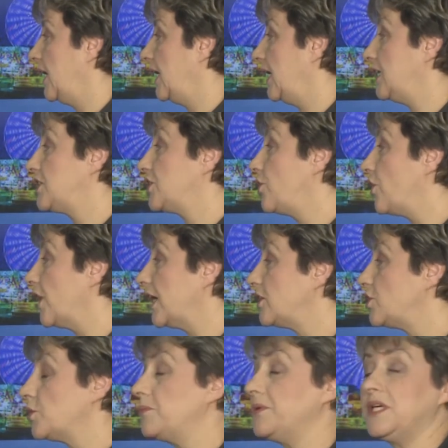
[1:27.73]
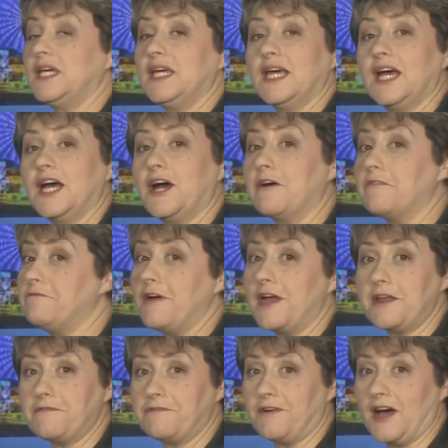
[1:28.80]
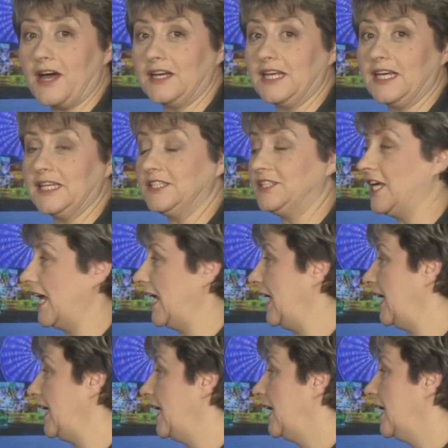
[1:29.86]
It's going to be a very funny day.